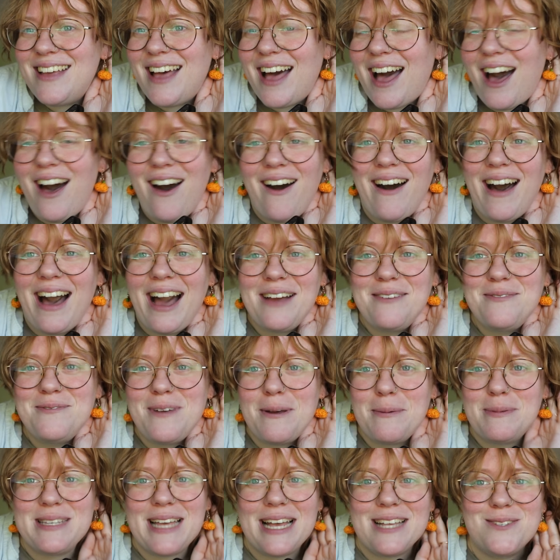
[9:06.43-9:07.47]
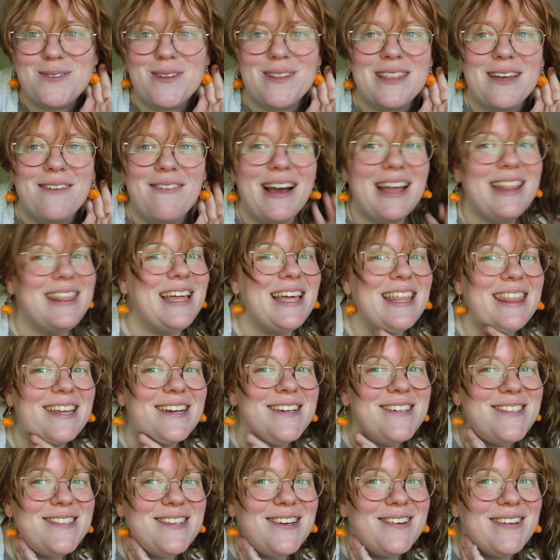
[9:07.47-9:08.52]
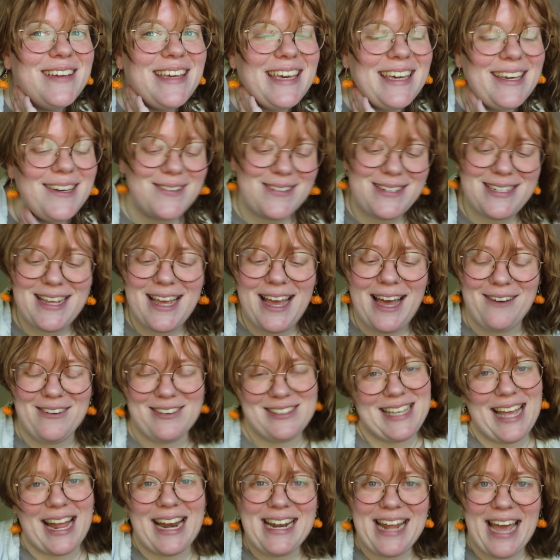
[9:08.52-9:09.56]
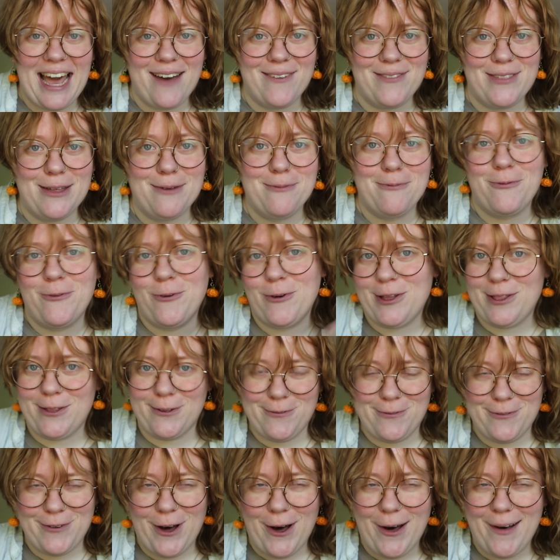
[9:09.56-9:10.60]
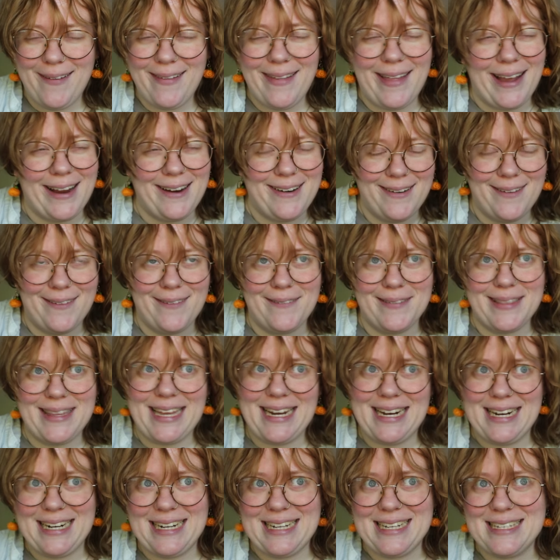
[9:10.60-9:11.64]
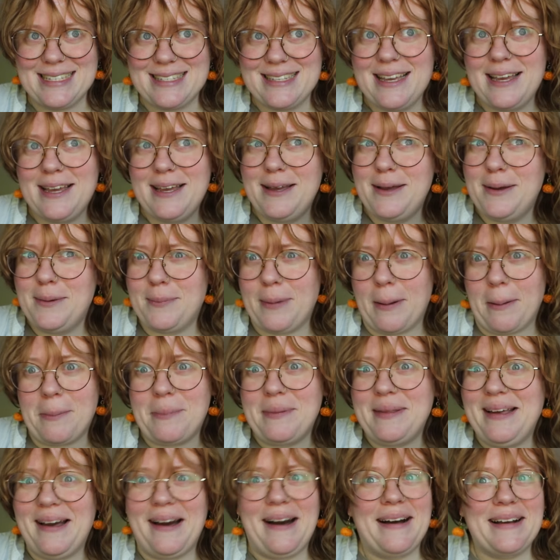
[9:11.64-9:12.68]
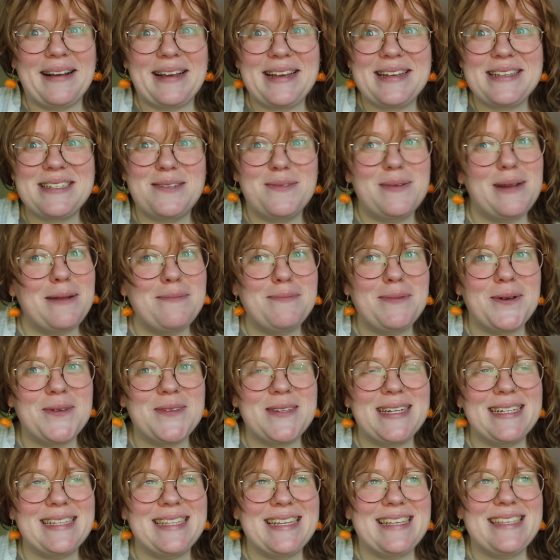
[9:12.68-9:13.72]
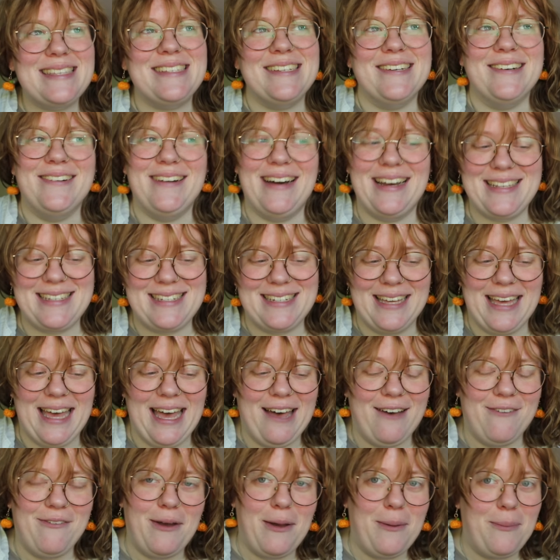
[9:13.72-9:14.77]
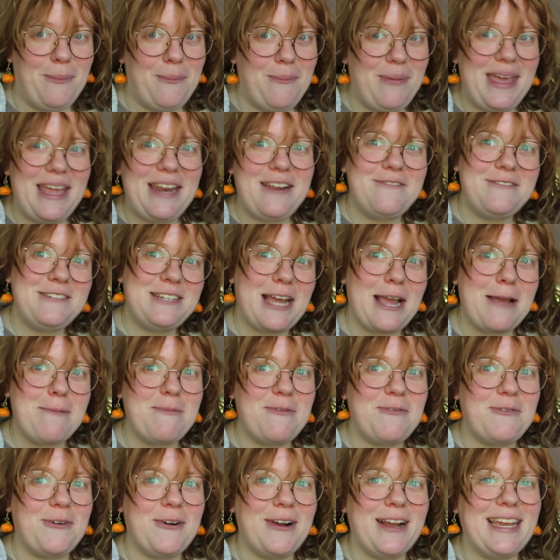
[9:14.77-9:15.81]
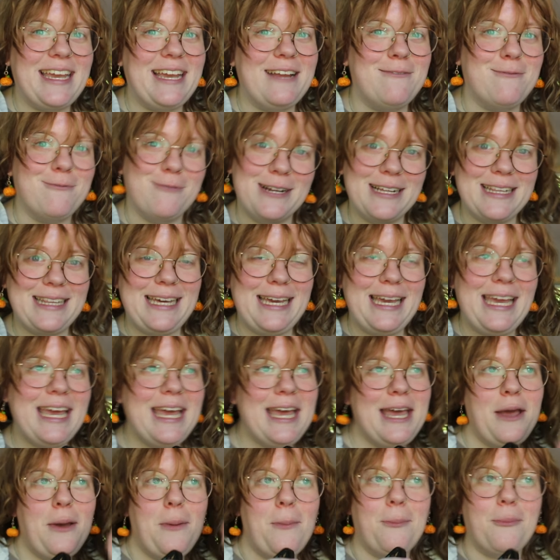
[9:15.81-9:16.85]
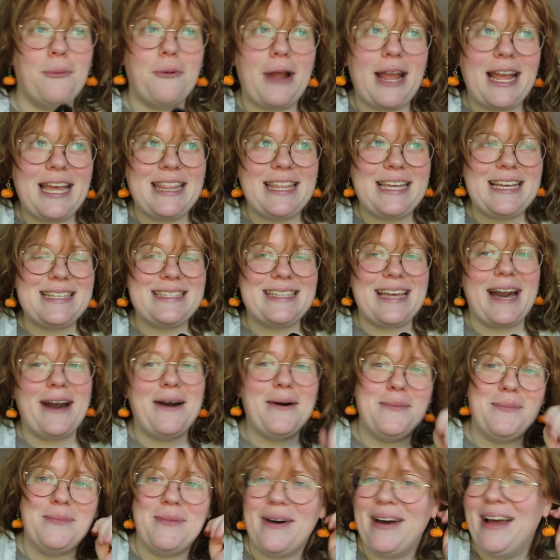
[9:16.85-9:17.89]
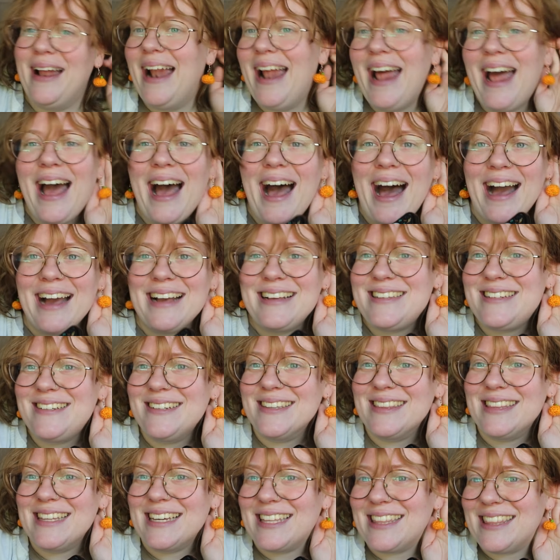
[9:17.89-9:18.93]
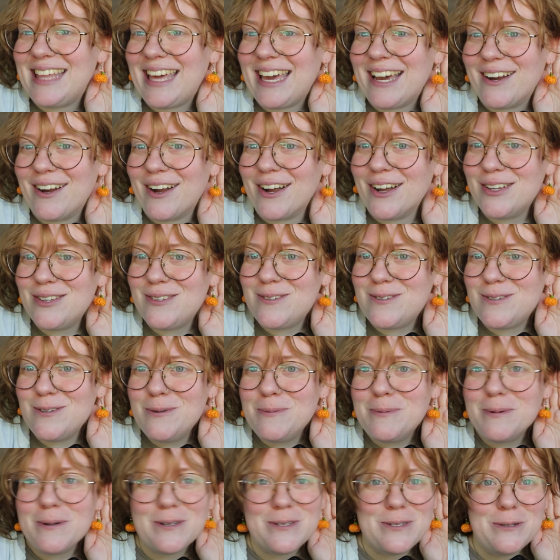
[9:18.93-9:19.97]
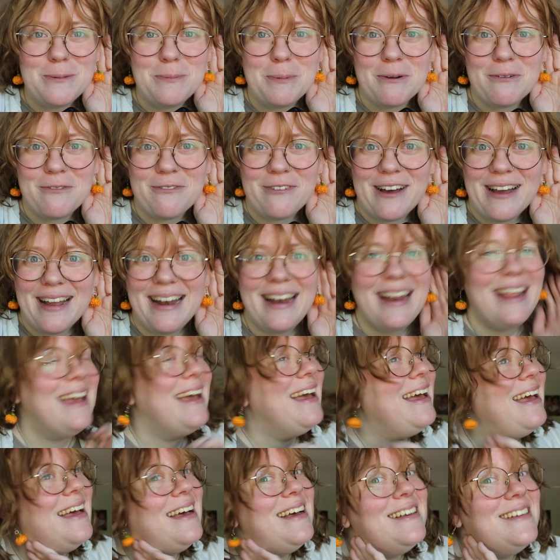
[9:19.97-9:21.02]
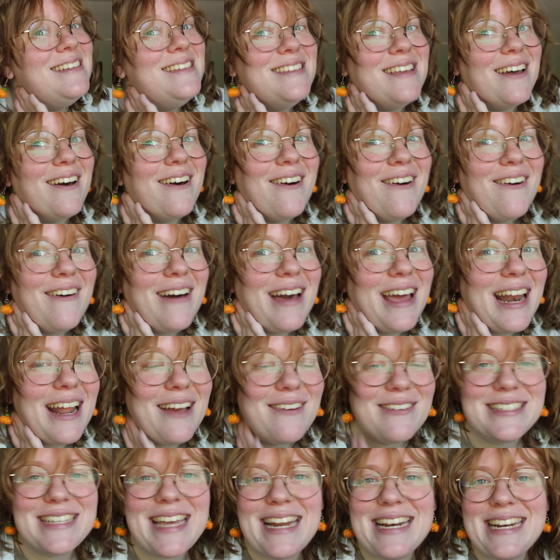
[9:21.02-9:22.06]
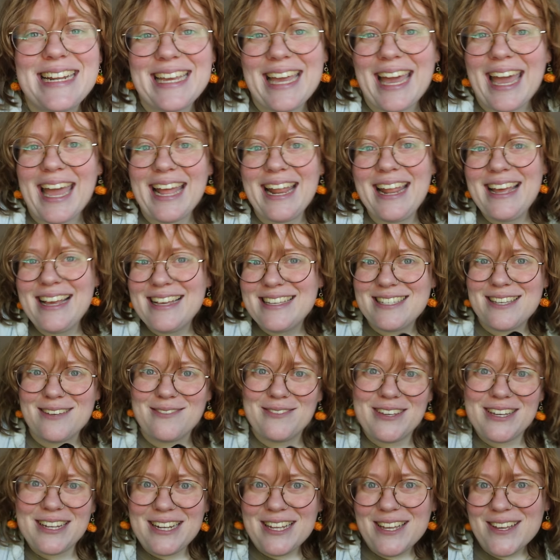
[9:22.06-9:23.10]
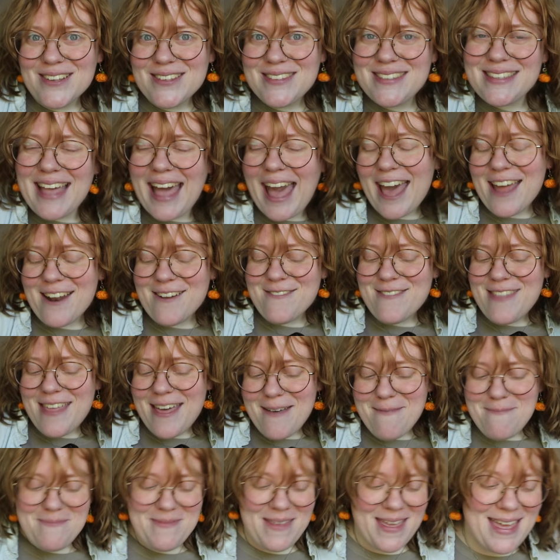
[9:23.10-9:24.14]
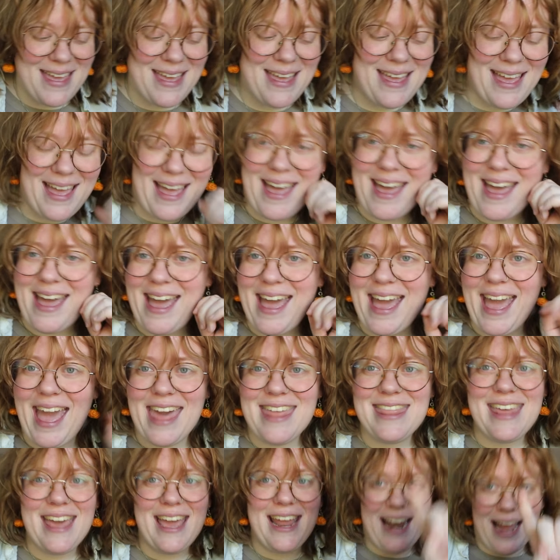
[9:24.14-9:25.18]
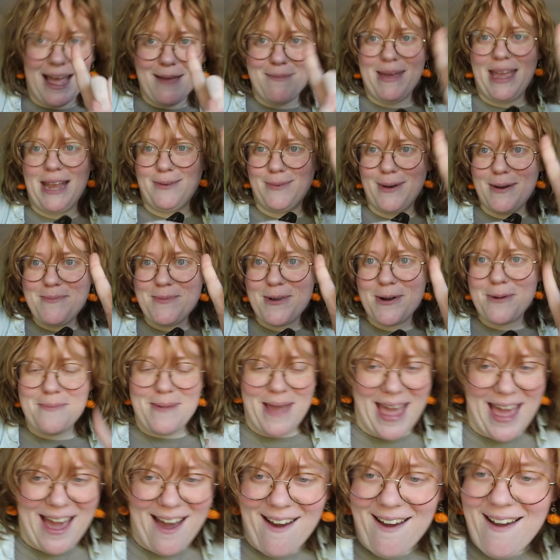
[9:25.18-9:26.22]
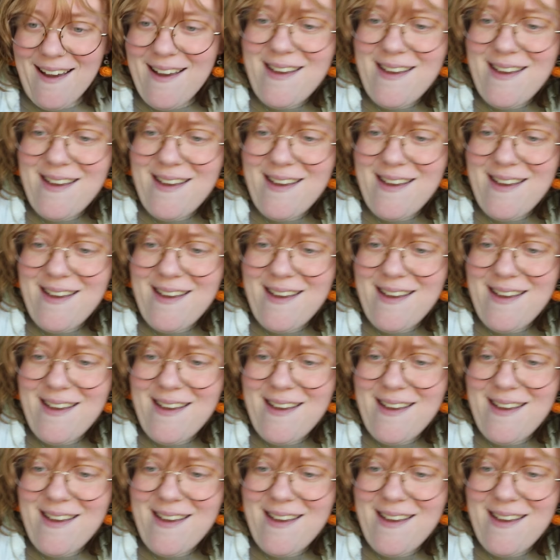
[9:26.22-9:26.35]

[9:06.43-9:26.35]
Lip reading: I'm obsessed with them. I think they're so cute. I'm excited to have them for the fall. I know that it is probably August when I'm posting this, so I still have a bit of time before I can really break these out, but I still think they are super, super fun. So, and I'm excited to get some good use out of them. And then I made one more pair.